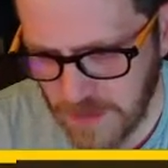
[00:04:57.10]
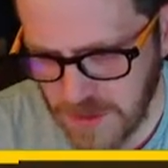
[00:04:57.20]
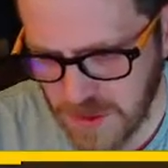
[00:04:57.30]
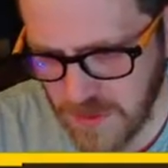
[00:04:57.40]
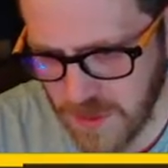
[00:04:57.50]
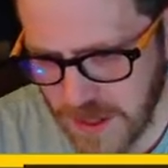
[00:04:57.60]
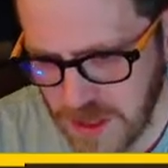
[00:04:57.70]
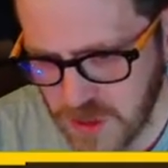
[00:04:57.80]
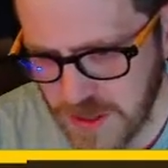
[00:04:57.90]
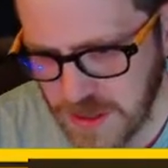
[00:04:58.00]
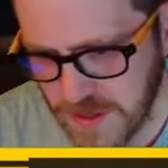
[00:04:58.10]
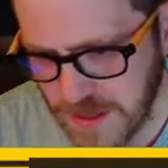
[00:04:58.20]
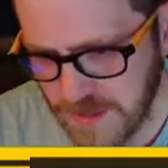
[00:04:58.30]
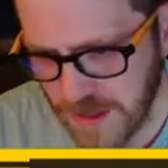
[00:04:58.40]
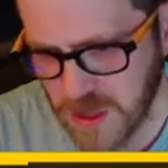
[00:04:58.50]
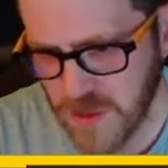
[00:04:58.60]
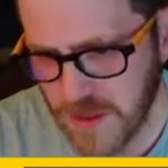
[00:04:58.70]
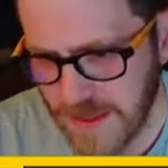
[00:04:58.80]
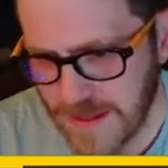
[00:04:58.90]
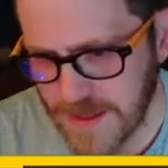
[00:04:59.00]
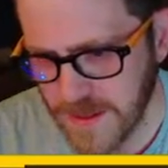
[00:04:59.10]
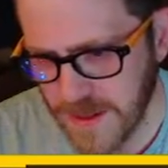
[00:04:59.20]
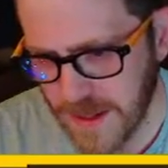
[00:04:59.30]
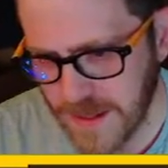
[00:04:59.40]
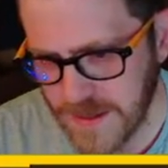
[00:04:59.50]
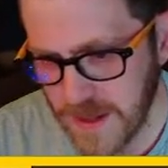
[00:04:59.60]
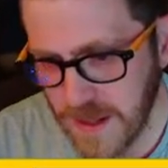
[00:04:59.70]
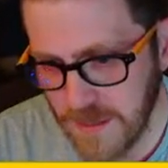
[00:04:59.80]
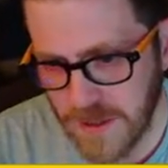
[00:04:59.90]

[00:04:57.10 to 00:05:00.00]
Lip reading: as all one entry, so I need to make sure that that's not the case. But